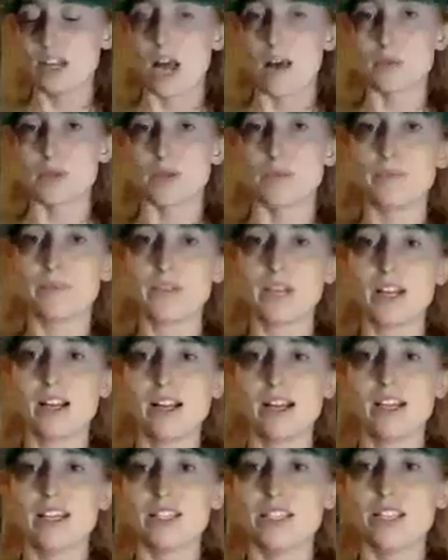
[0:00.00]
option.
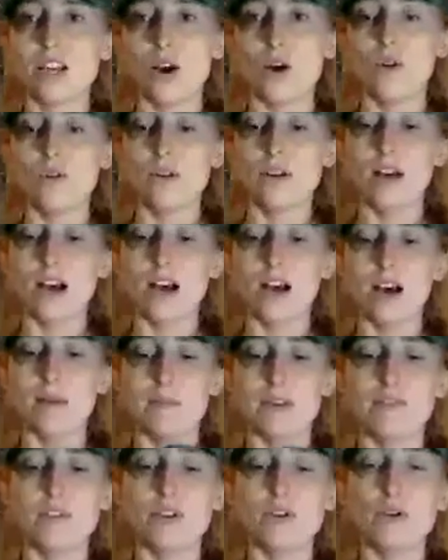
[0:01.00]
So
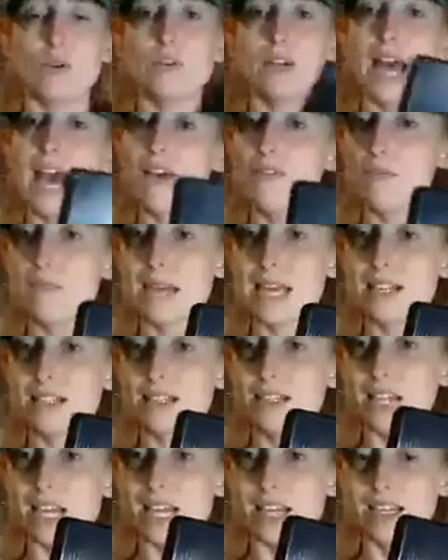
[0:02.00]
if you don't have a
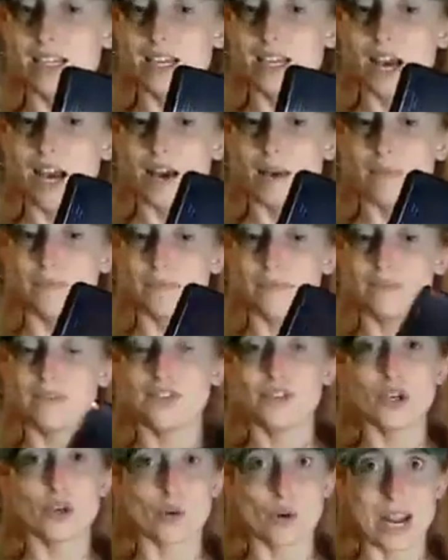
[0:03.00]
mandolin,
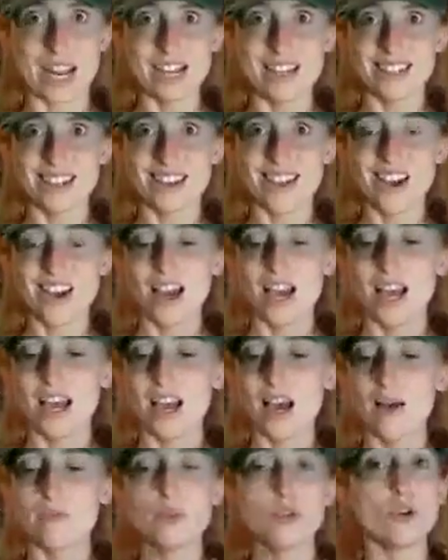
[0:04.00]
they're great.
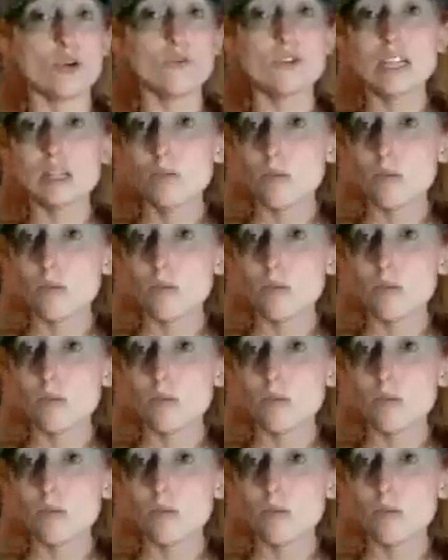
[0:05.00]
You don't need